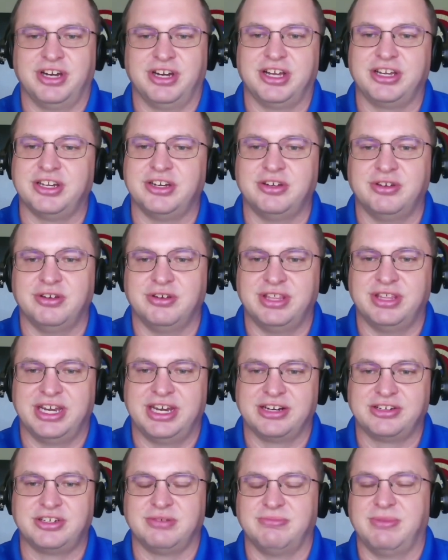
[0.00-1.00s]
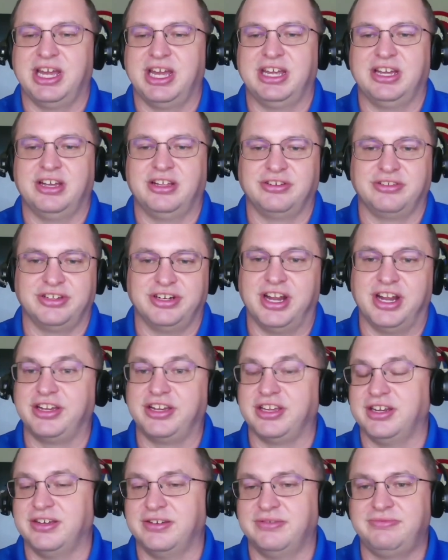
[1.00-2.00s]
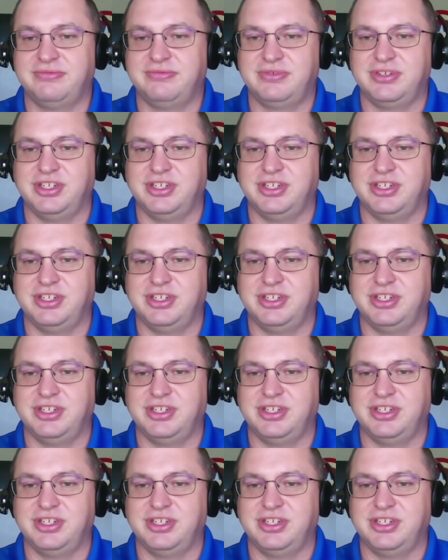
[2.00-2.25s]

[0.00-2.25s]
They're not going to go that extra mile, or they're not going to